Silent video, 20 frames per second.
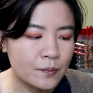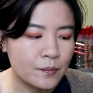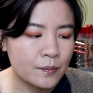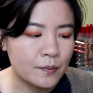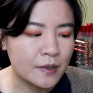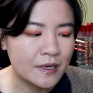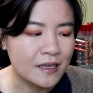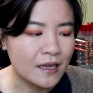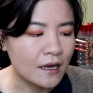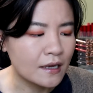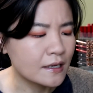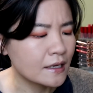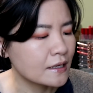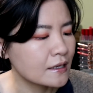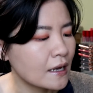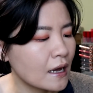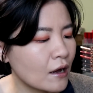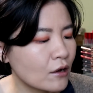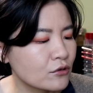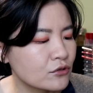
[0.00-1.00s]
but
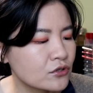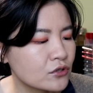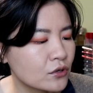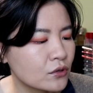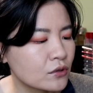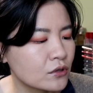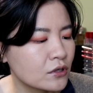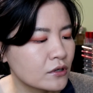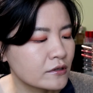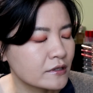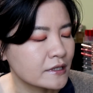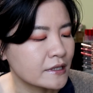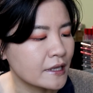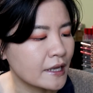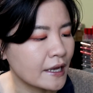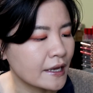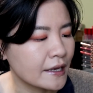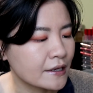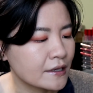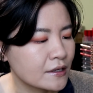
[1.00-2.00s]
it also looks
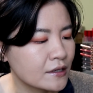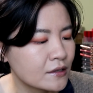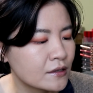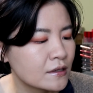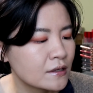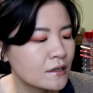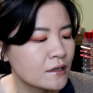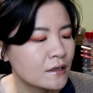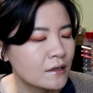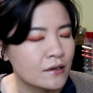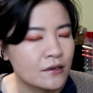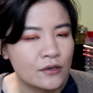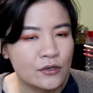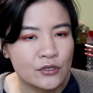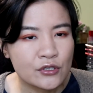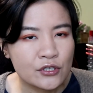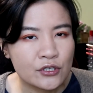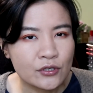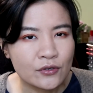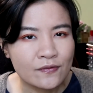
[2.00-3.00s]
like
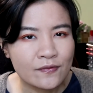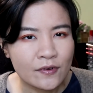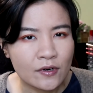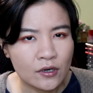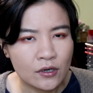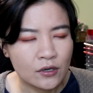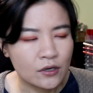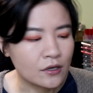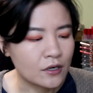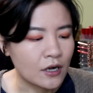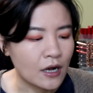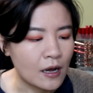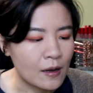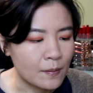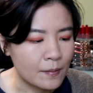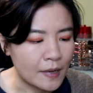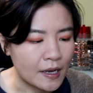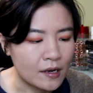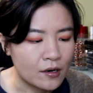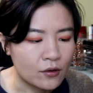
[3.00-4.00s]
silver
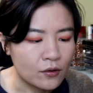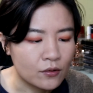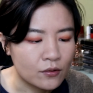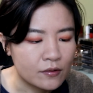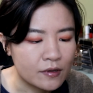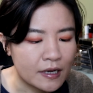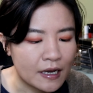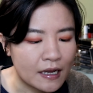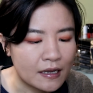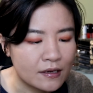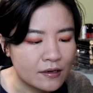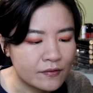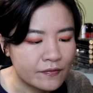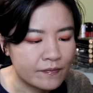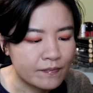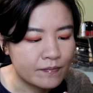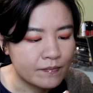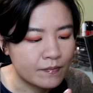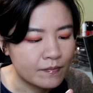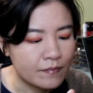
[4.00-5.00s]
gunmetal kind
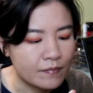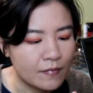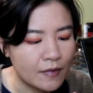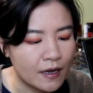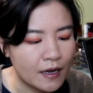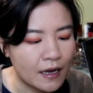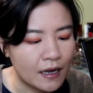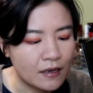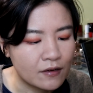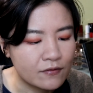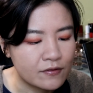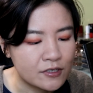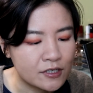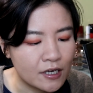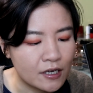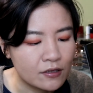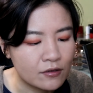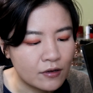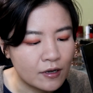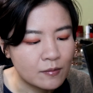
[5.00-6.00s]
of
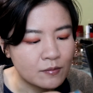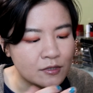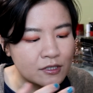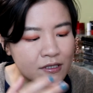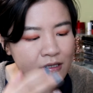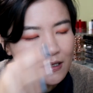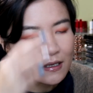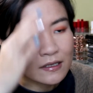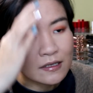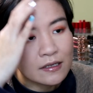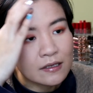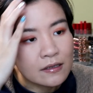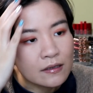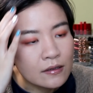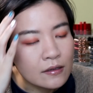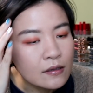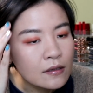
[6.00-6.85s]
shadow. I'm just gonna